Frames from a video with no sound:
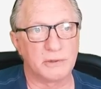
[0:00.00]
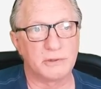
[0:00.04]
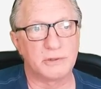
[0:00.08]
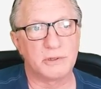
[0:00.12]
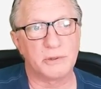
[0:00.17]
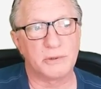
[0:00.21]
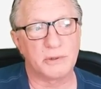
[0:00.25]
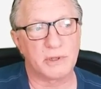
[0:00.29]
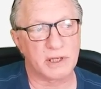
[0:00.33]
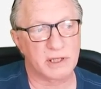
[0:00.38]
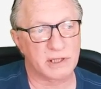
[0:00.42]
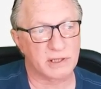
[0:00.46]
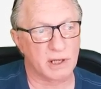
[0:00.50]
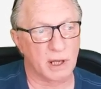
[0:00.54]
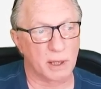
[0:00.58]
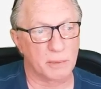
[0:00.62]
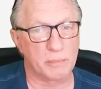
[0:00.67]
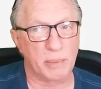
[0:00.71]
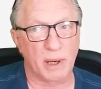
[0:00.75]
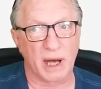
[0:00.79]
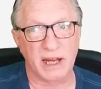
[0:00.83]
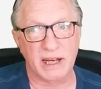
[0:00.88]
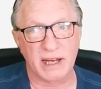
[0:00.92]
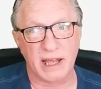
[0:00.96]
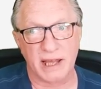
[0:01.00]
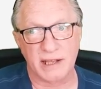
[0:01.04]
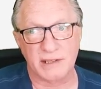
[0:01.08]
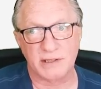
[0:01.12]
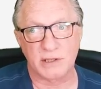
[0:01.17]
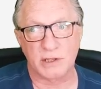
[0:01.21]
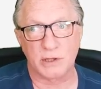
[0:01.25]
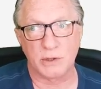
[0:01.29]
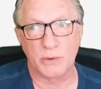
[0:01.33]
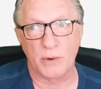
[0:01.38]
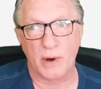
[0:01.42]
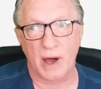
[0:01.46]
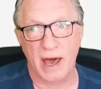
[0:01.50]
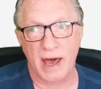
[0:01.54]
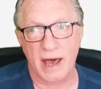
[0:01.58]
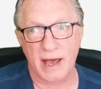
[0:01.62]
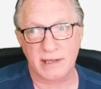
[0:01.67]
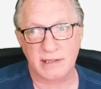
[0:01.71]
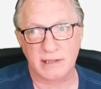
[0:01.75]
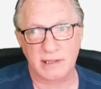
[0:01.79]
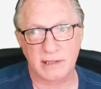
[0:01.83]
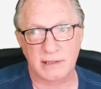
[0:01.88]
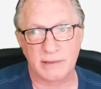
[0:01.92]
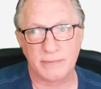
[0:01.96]
do this on Binance
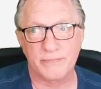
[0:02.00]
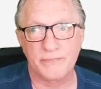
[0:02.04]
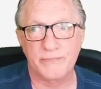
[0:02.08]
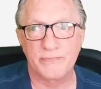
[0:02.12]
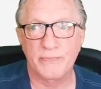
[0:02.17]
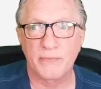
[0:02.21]
US.